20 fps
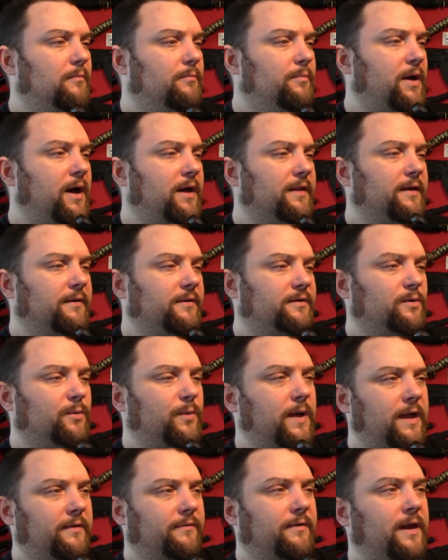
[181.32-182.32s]
But there is a
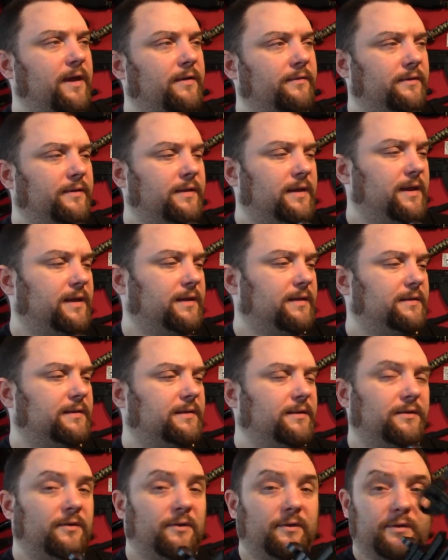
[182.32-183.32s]
way around this.
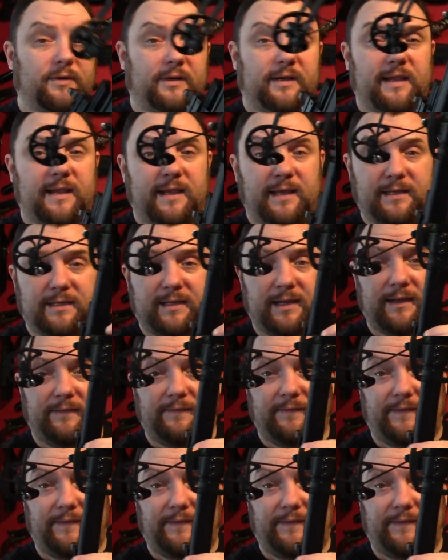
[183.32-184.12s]
You can easily